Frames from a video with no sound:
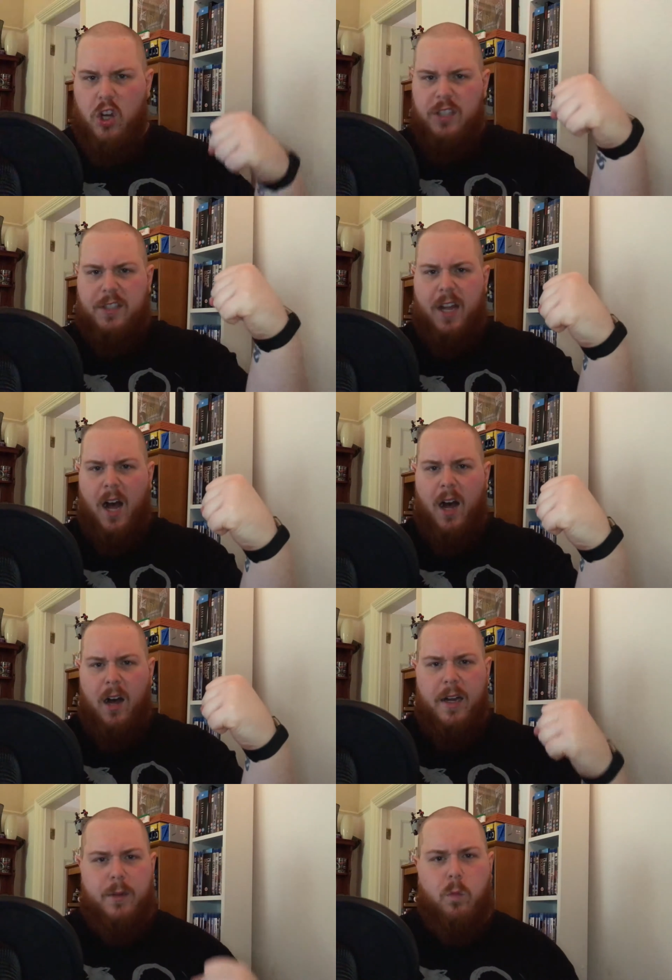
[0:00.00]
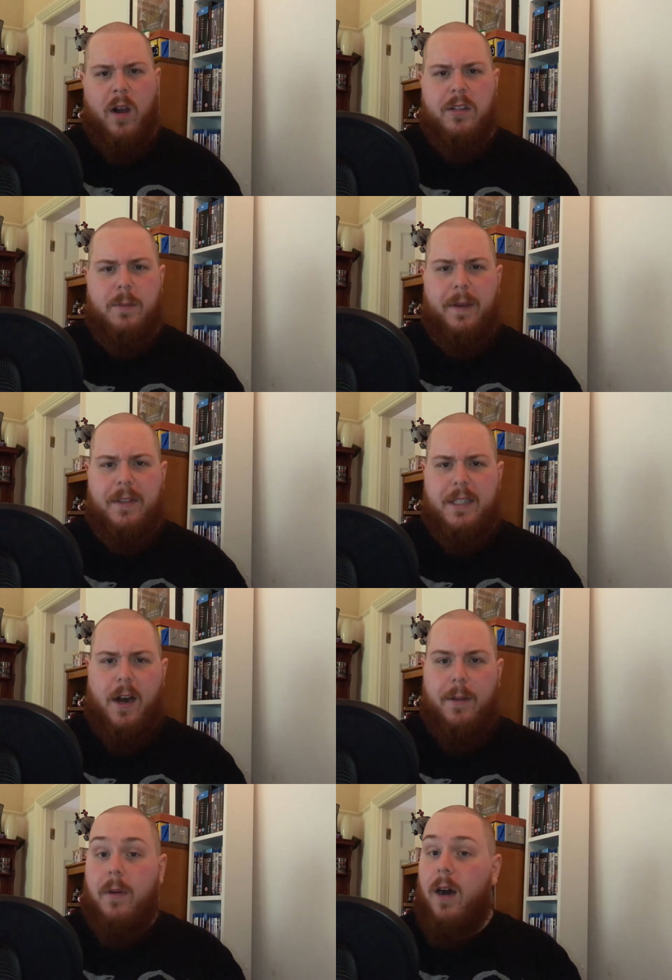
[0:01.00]
Huzzah! And welcome to Beefy
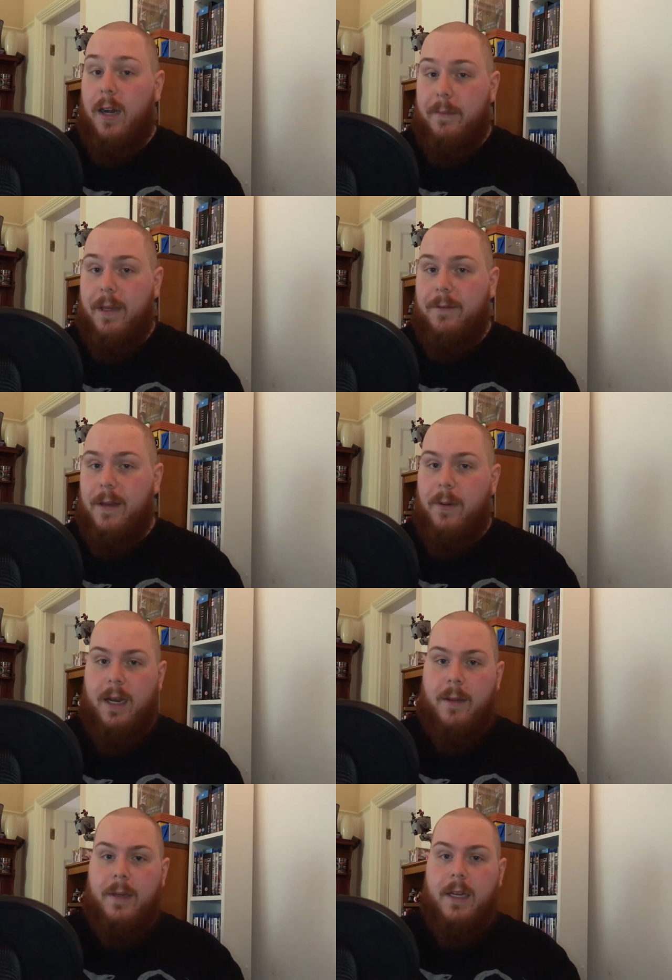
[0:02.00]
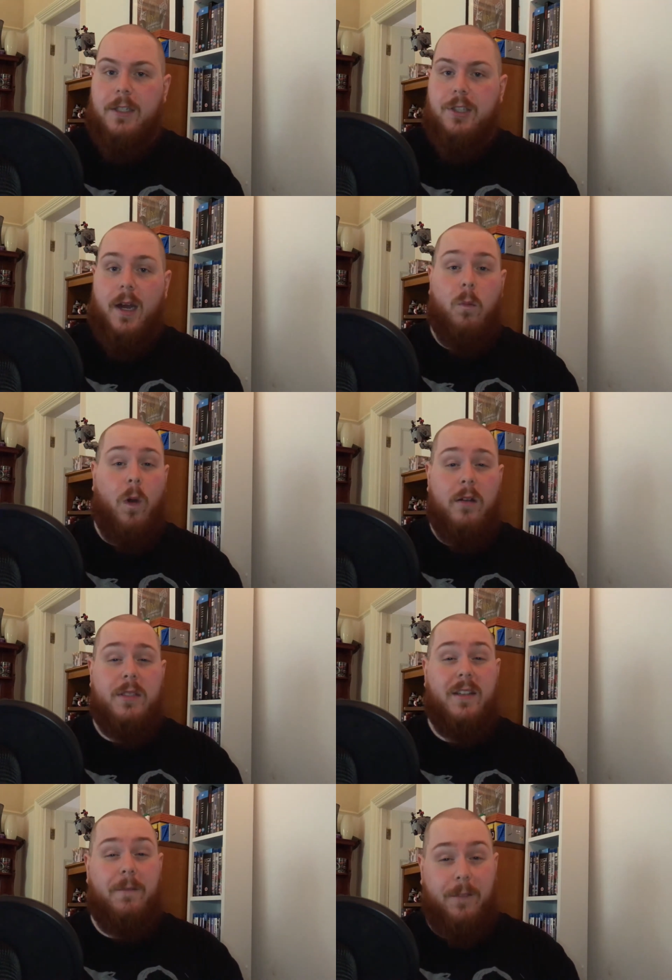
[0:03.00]
Time. I'm Beefy by name and nature, and welcome
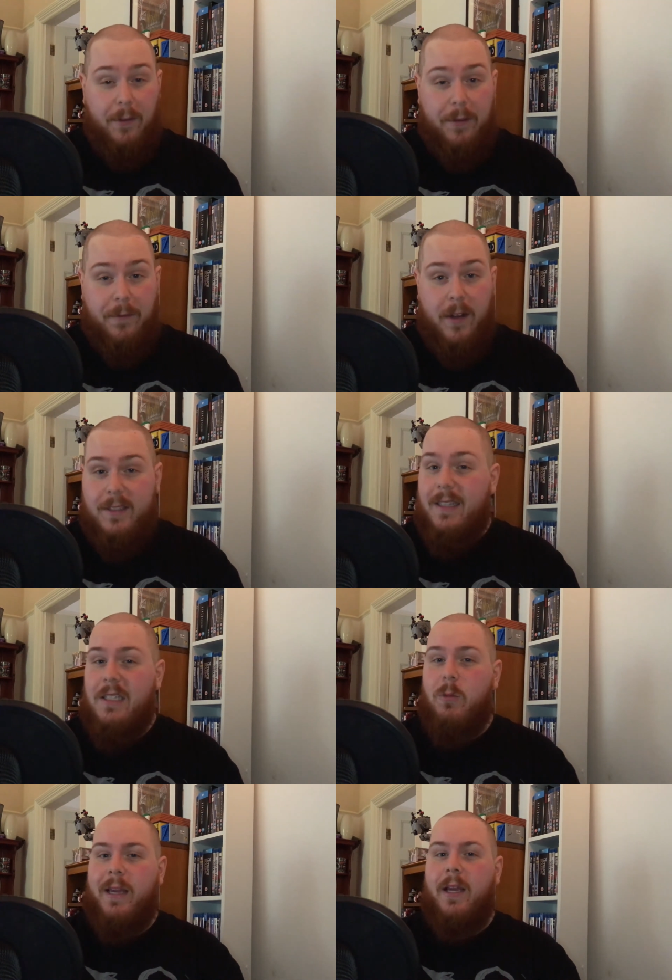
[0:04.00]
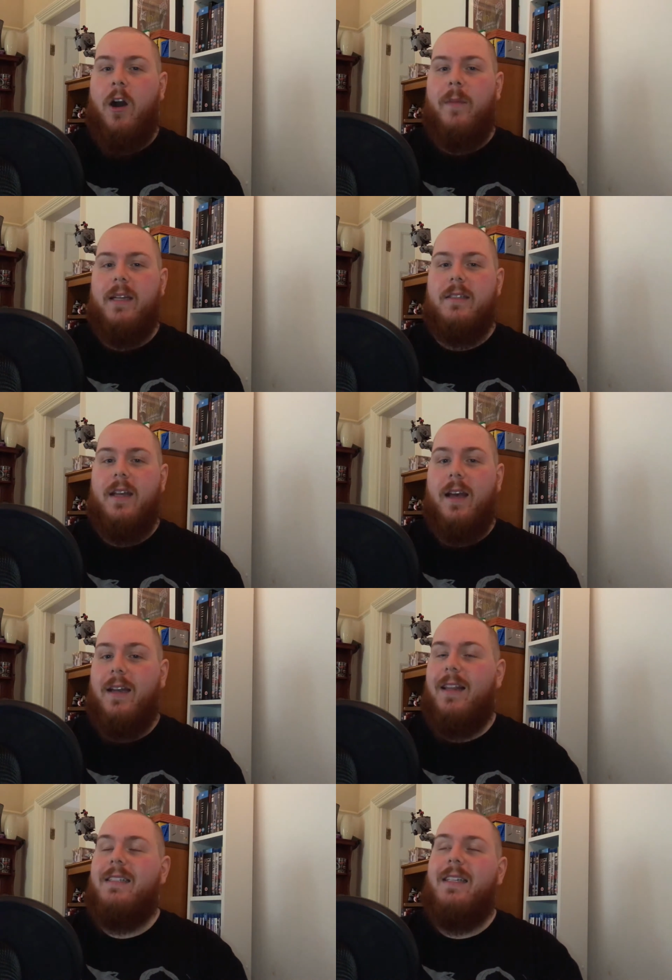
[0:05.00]
to the very first This Week in Comics.
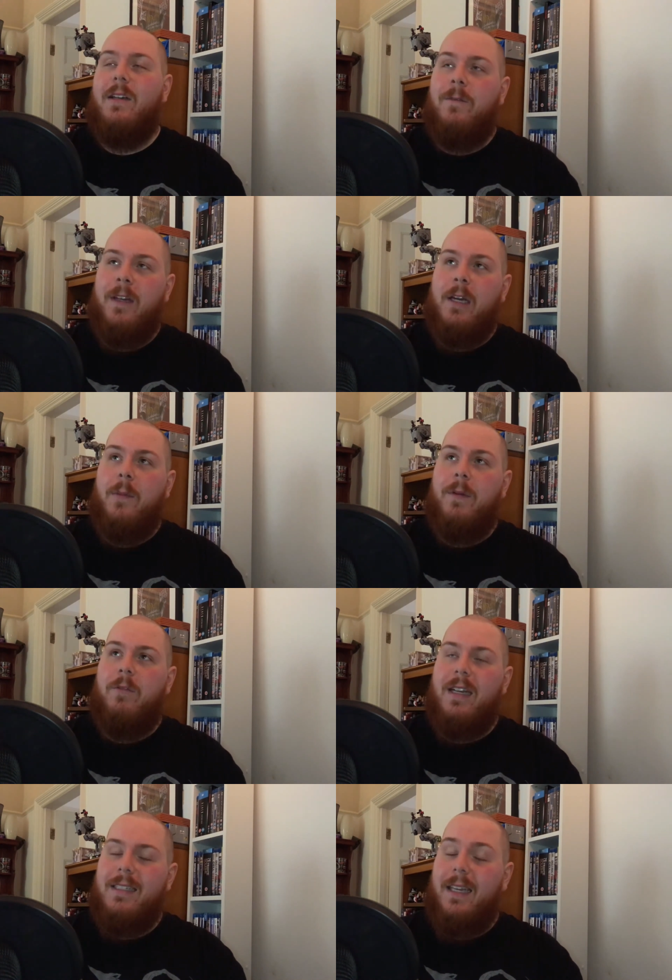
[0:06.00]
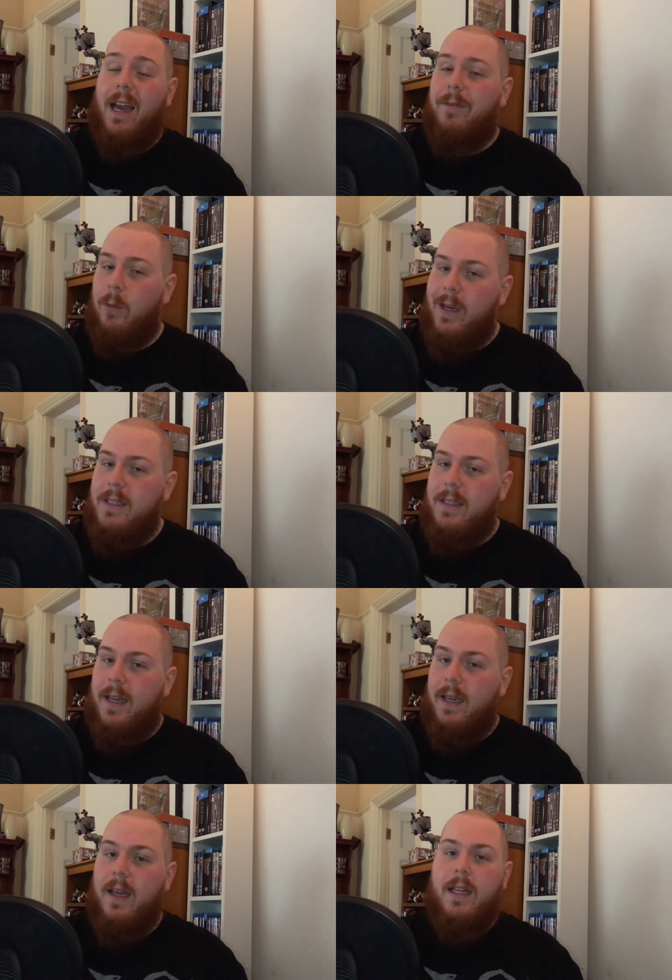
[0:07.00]
Now this is a little video I'll be releasing every
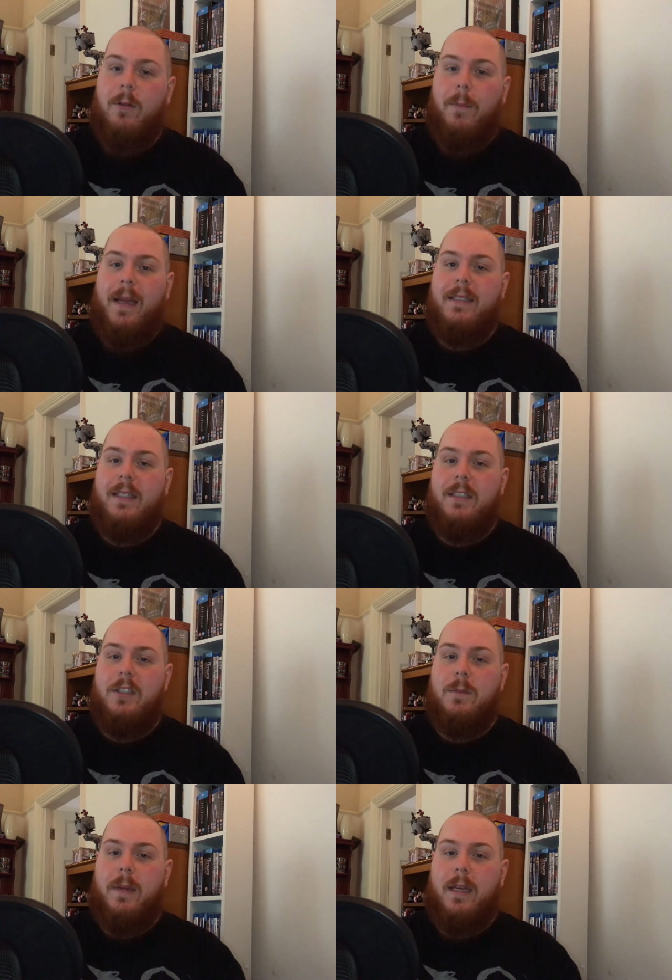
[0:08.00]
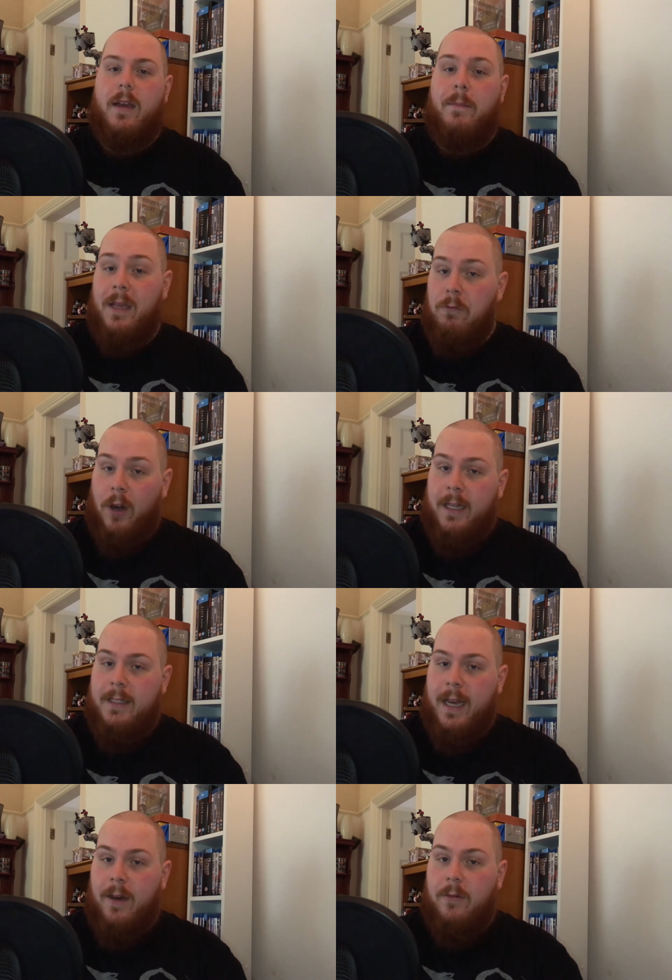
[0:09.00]
Wednesday. It will basically just be me running
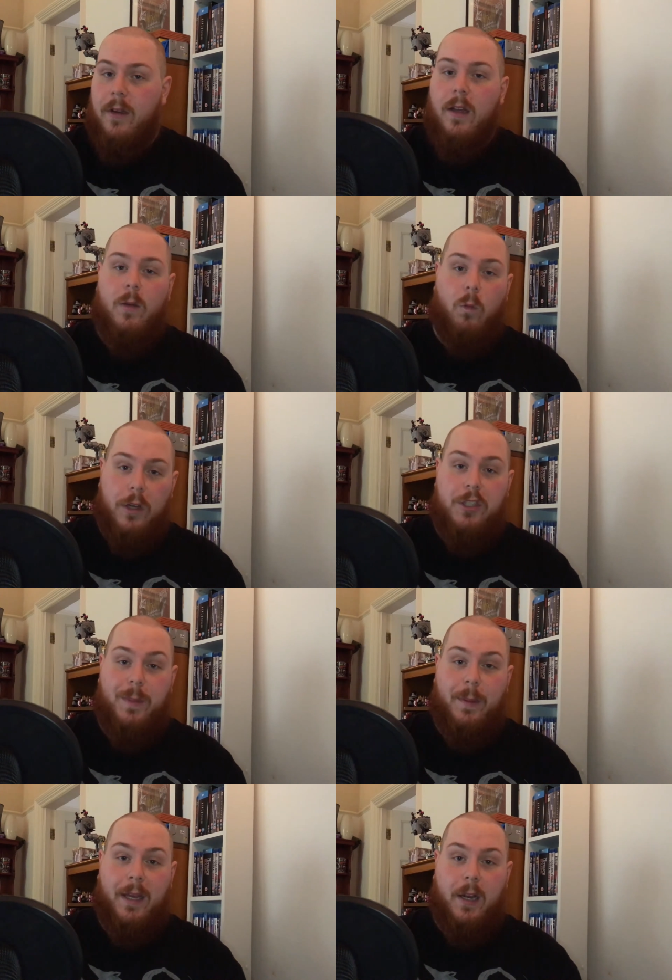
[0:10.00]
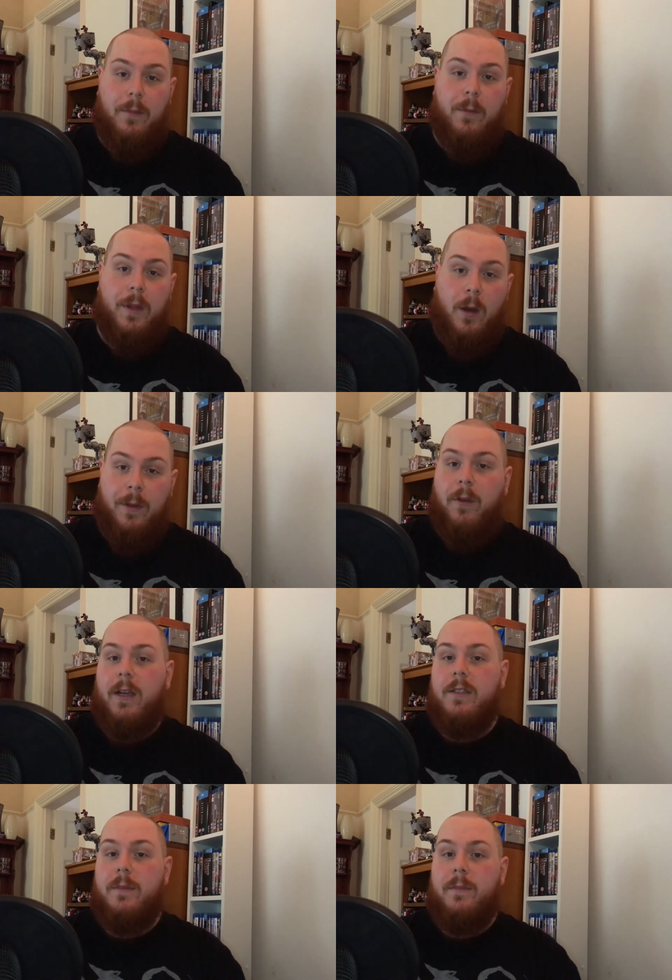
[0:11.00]
down what you should be picking up from the comic
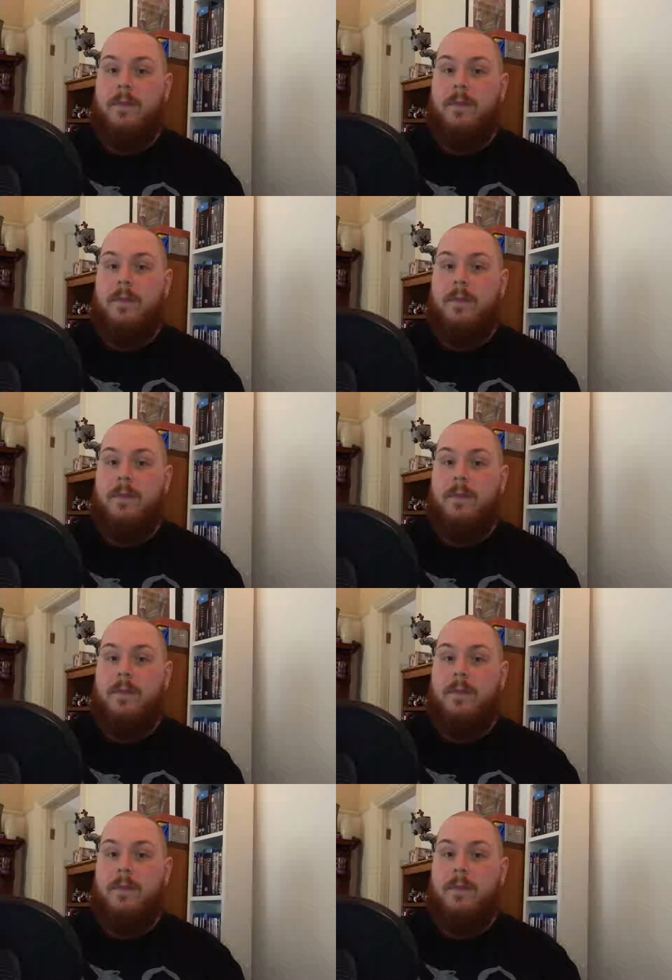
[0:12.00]
racks.